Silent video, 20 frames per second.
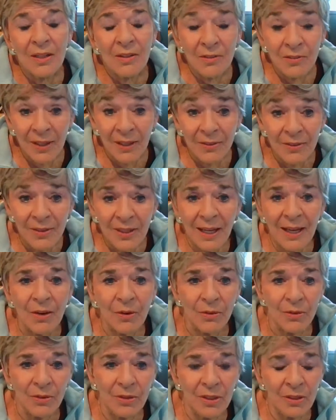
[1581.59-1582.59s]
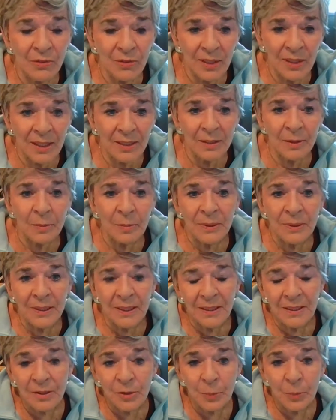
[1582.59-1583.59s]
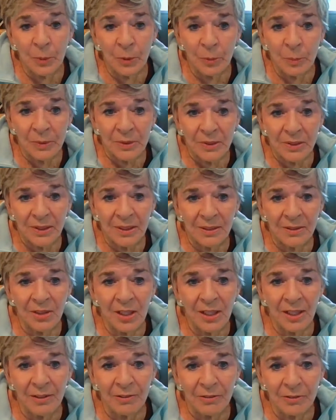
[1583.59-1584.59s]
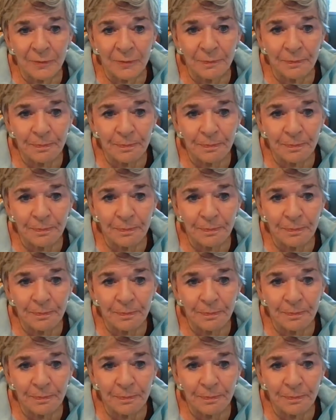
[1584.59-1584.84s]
found out if he had completed his purpose in life.